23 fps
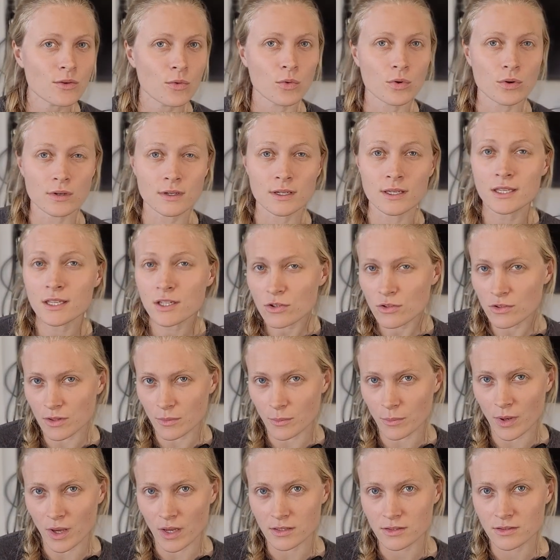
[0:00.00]
or hear the
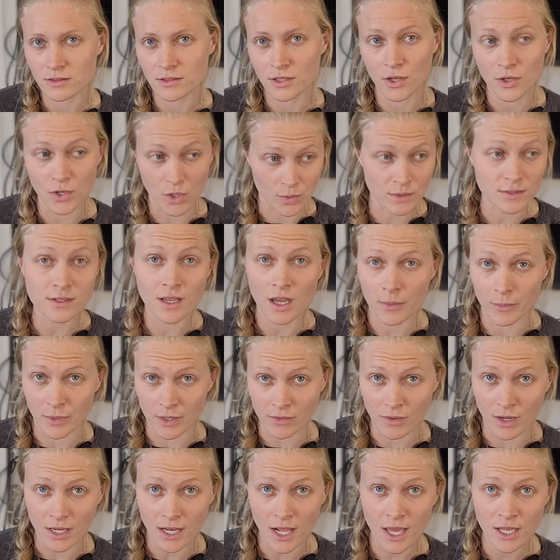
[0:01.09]
bus to know it's coming
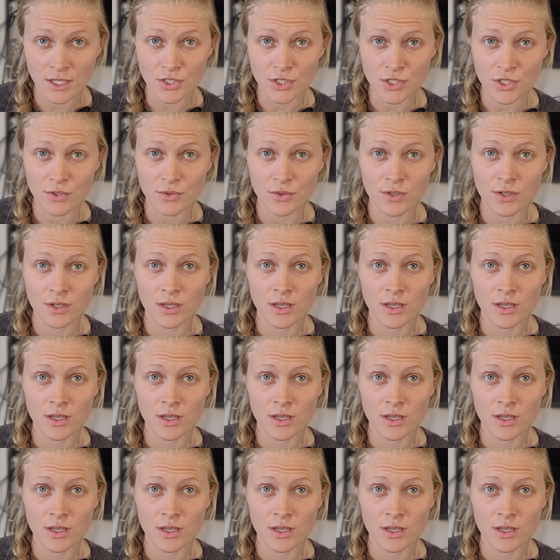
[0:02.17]
right at you.